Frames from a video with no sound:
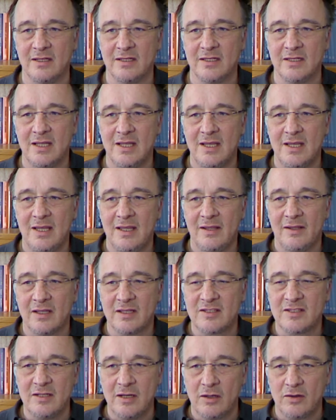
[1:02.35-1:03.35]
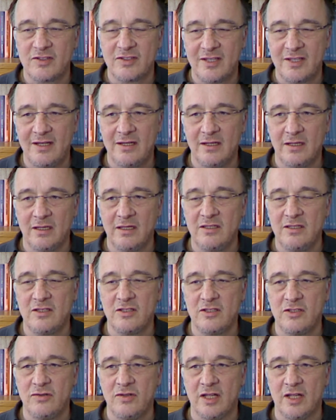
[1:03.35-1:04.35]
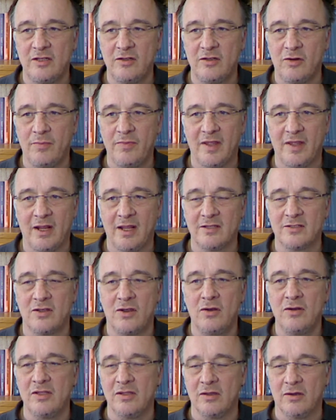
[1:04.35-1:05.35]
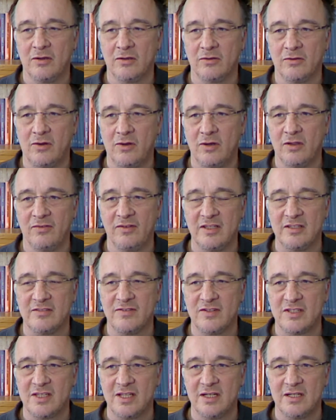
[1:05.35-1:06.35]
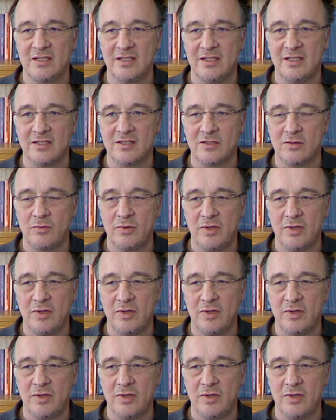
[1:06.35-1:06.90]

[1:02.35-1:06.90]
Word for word: And there's no signal institute at Europe that has all, all, all of these facilities.